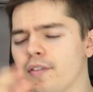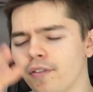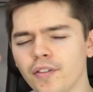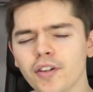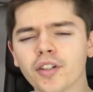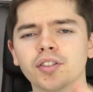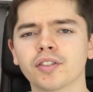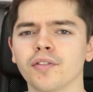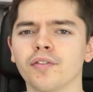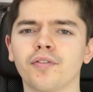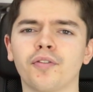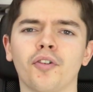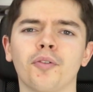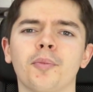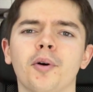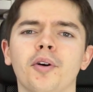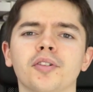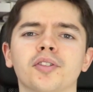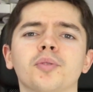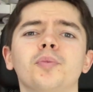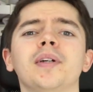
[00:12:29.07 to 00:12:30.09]
first and
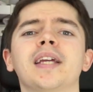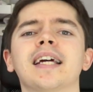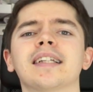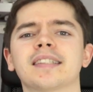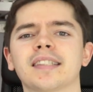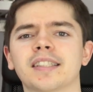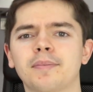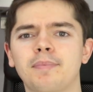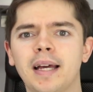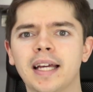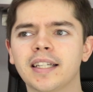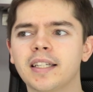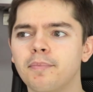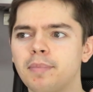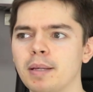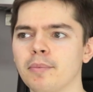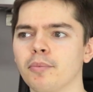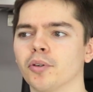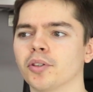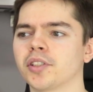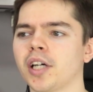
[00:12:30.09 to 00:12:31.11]
foremost, we get to spend a
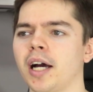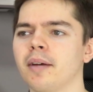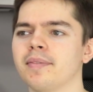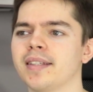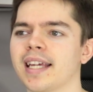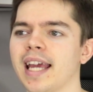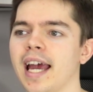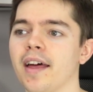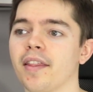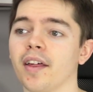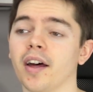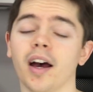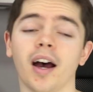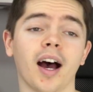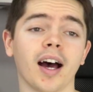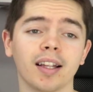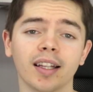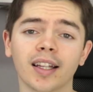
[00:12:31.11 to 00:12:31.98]
bit more time together.